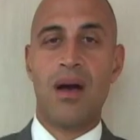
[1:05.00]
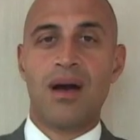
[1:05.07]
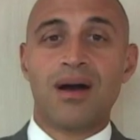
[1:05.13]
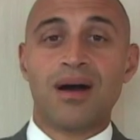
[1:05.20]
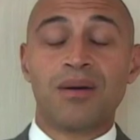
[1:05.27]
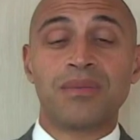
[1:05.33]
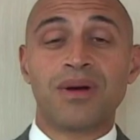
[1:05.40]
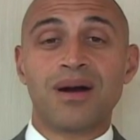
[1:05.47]

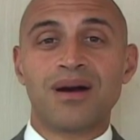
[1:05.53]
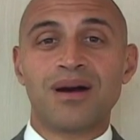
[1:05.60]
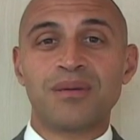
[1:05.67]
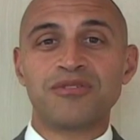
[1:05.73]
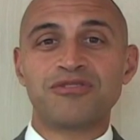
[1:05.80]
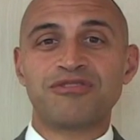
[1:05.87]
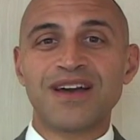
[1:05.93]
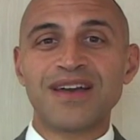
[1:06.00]
I'm
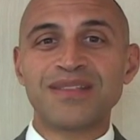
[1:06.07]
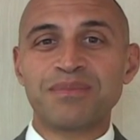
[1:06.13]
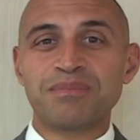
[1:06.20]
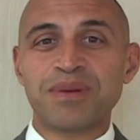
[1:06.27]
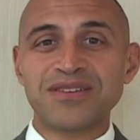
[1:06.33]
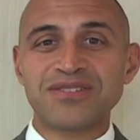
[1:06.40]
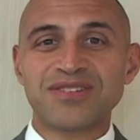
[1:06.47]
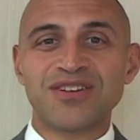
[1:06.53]
afraid the
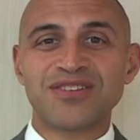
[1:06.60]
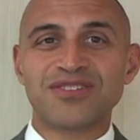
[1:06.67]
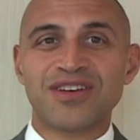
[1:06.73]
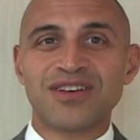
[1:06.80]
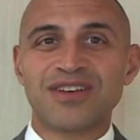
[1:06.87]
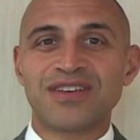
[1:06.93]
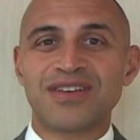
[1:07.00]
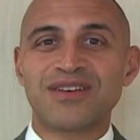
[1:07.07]
best answer I
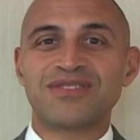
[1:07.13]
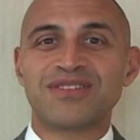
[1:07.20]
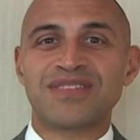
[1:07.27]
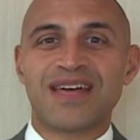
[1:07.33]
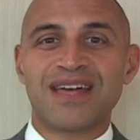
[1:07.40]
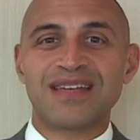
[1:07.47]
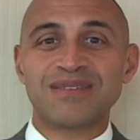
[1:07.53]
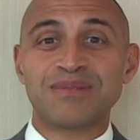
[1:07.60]
can give to
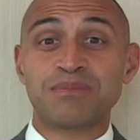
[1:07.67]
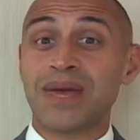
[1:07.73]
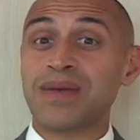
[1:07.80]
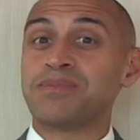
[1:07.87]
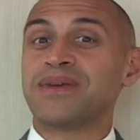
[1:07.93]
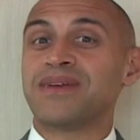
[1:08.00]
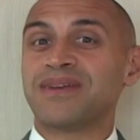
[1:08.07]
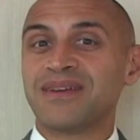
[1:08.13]
that is
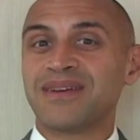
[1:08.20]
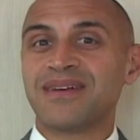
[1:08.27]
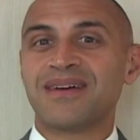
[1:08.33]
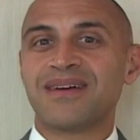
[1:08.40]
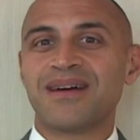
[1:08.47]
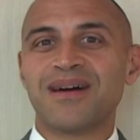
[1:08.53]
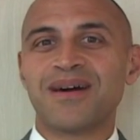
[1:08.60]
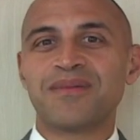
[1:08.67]
maybe,
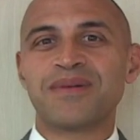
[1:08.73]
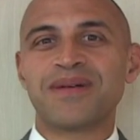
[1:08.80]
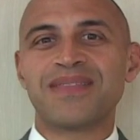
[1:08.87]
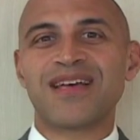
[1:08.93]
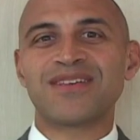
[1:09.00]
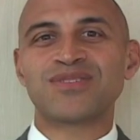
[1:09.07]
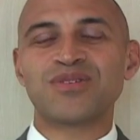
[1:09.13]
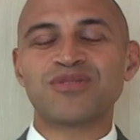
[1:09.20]
and
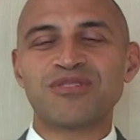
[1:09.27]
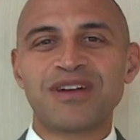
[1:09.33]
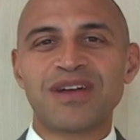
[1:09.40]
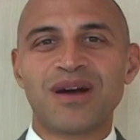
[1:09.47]
that's not very